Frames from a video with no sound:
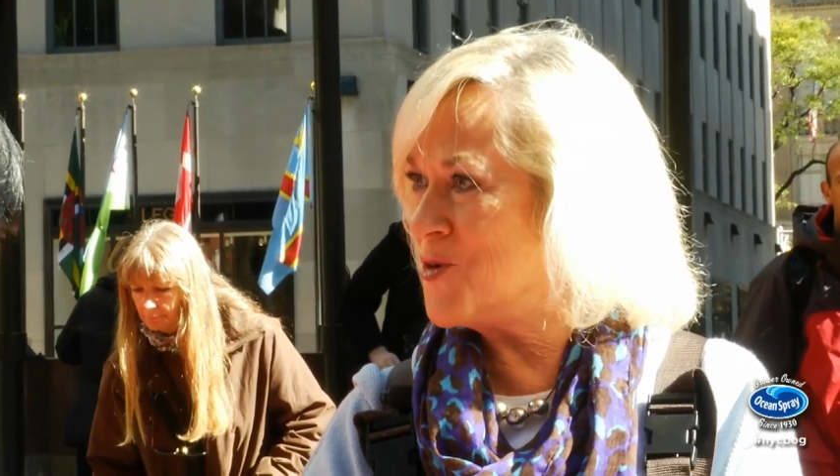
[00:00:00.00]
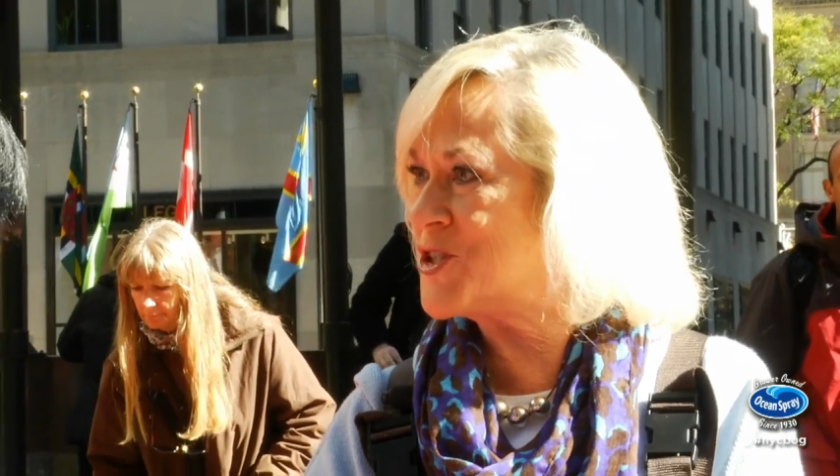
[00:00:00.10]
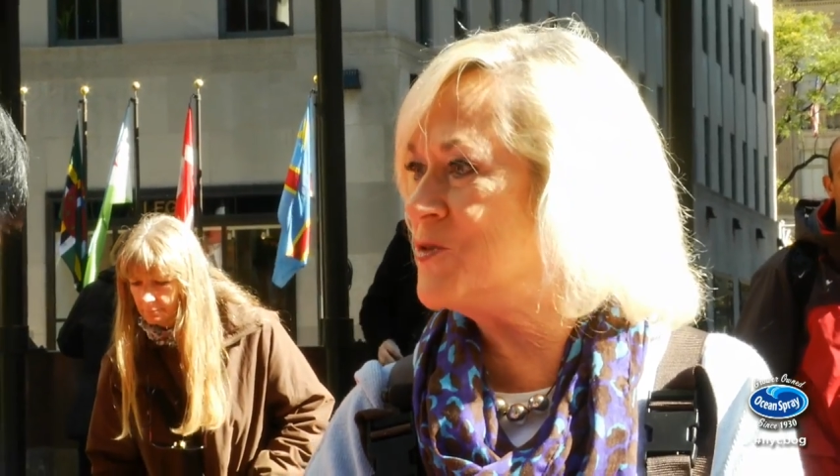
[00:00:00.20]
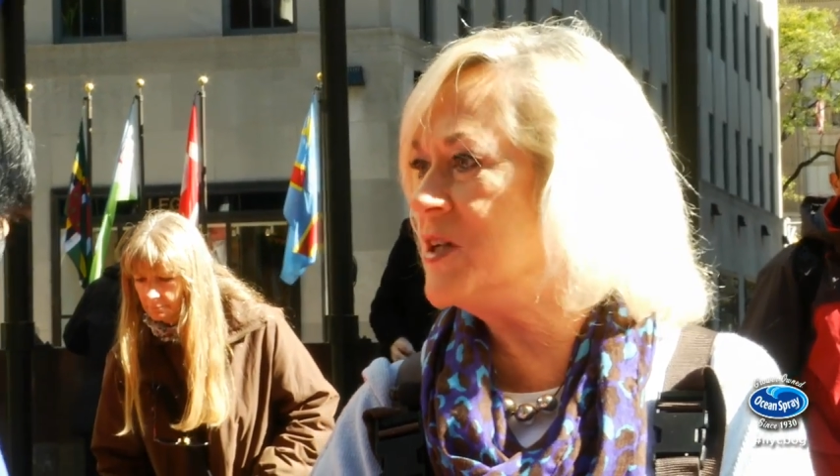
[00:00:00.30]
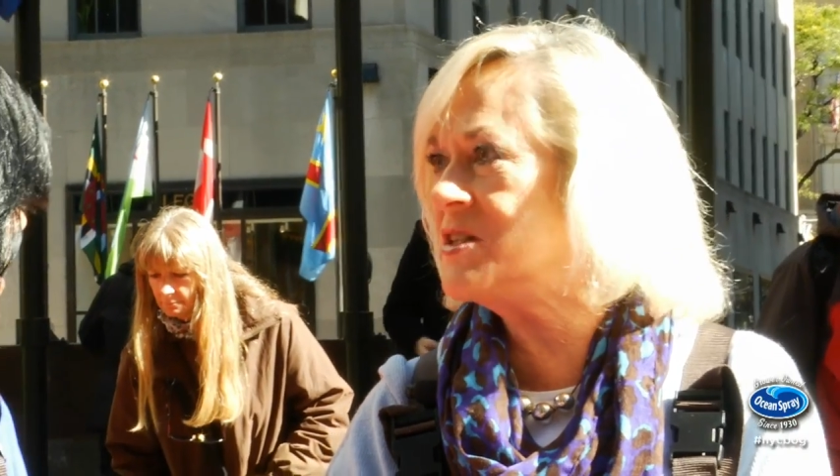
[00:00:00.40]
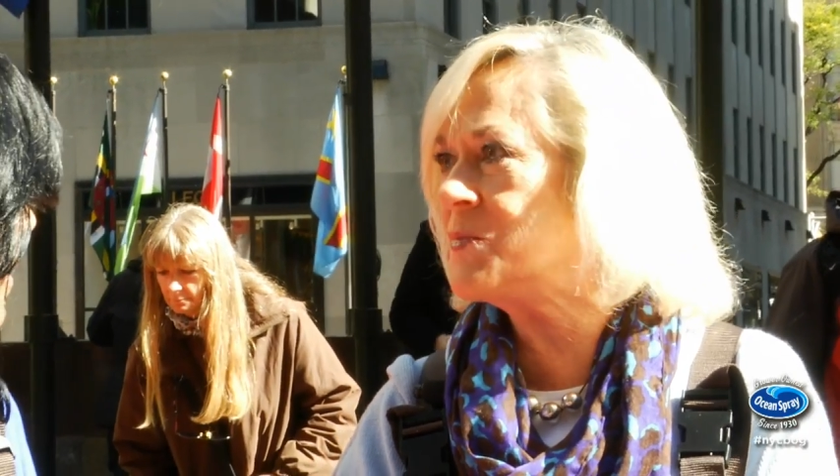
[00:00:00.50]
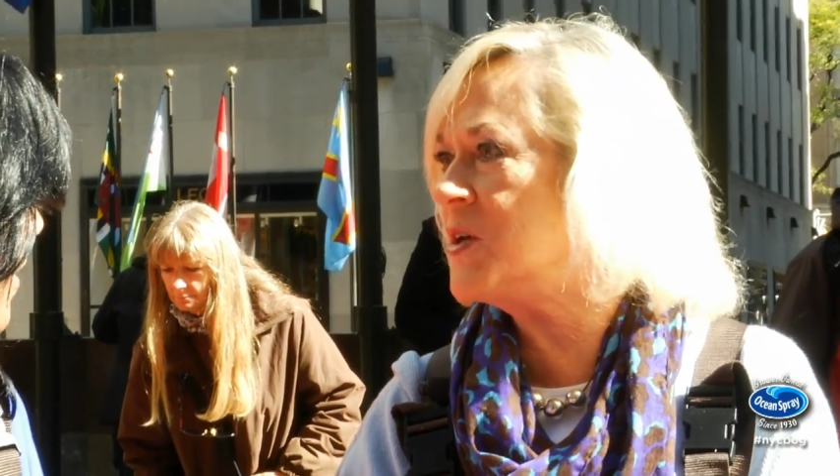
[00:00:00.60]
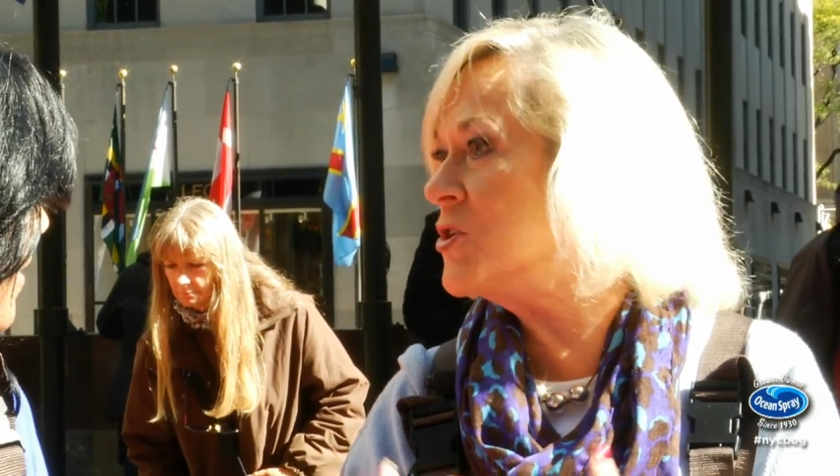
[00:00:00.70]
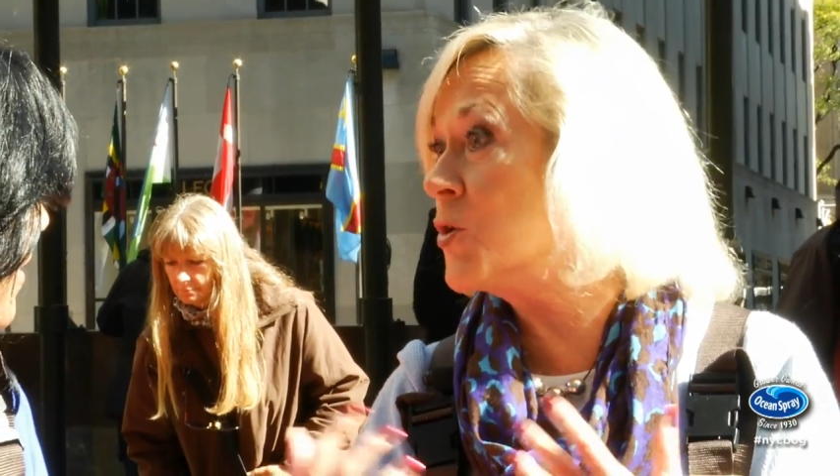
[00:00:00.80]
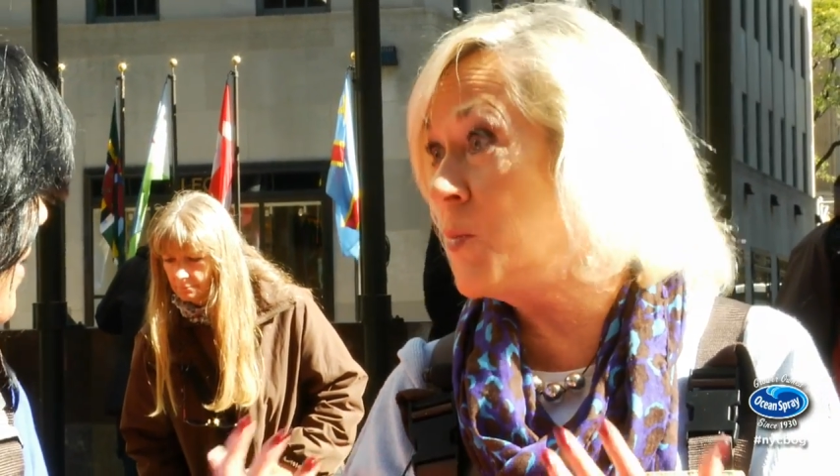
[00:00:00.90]
what you need to be
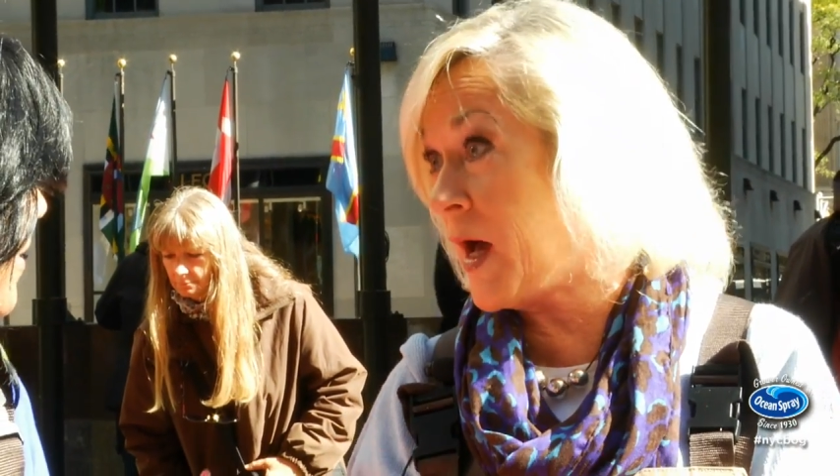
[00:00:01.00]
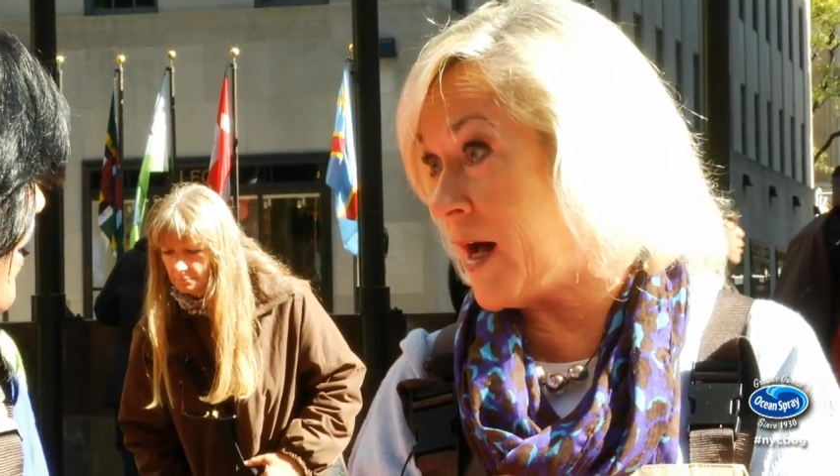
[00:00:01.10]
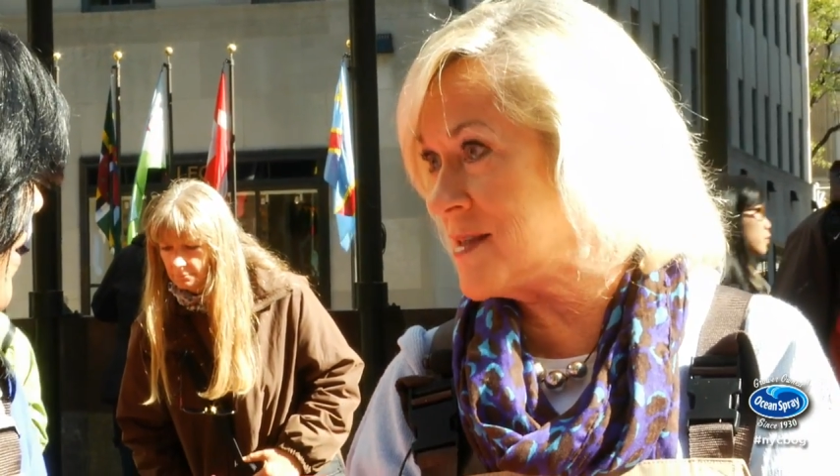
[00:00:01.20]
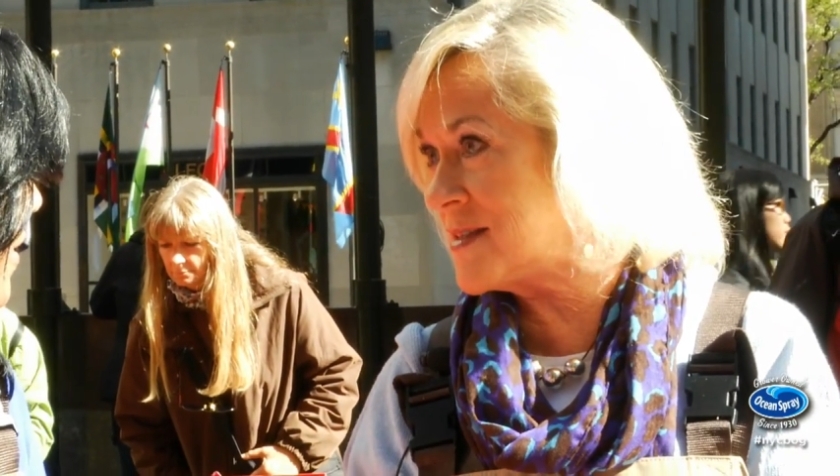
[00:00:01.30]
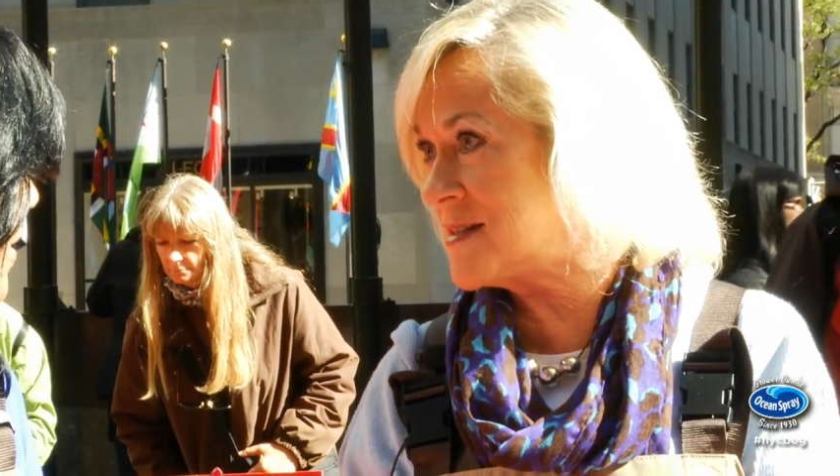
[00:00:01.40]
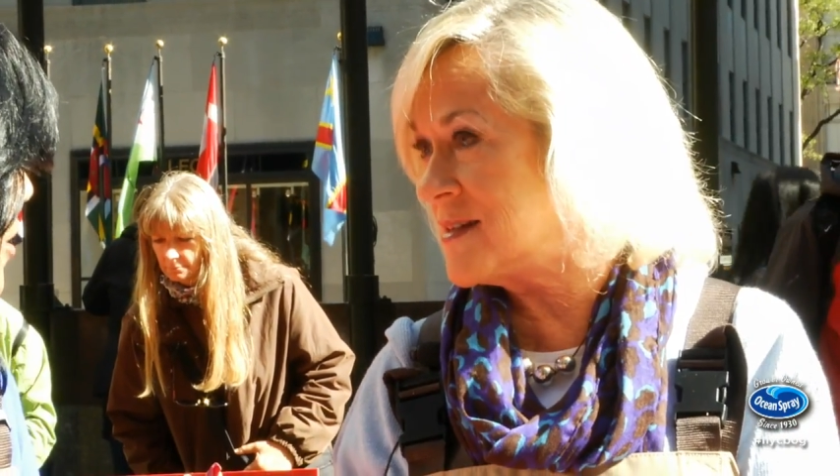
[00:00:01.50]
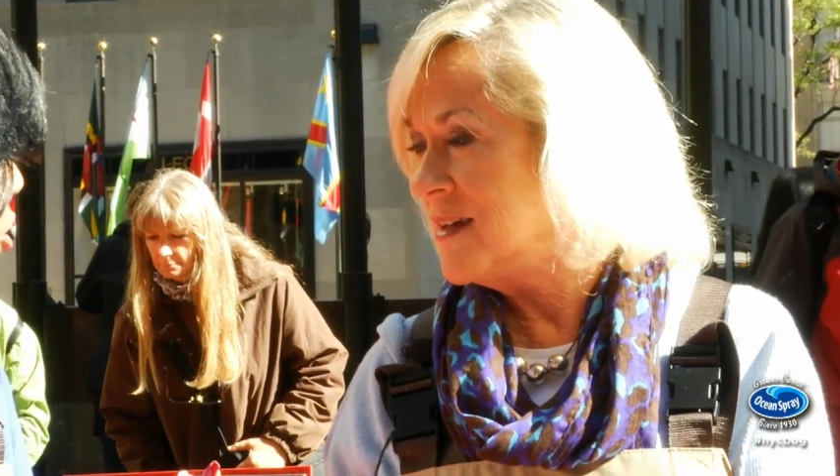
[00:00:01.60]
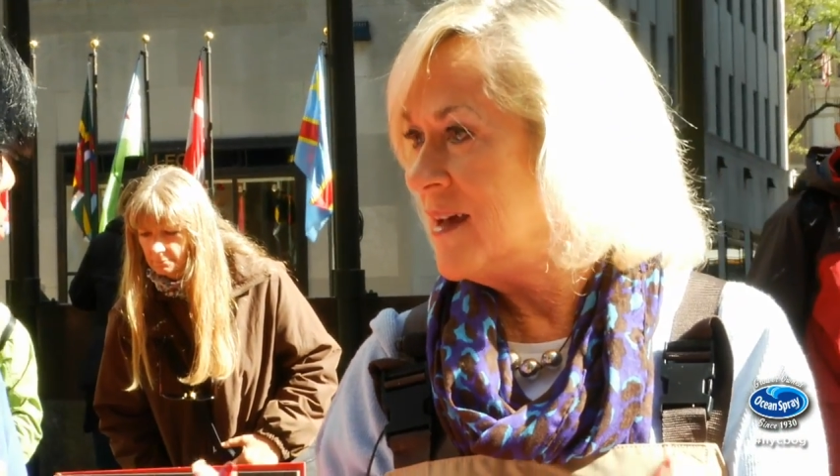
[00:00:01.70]
your best.